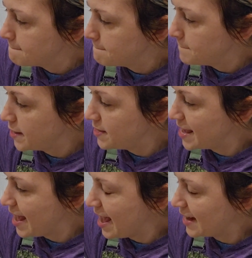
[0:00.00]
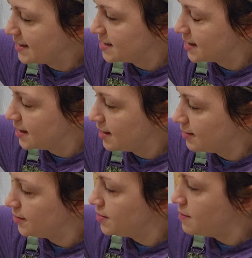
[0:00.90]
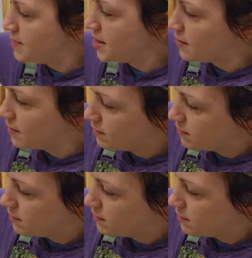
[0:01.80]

but the accent color in the middle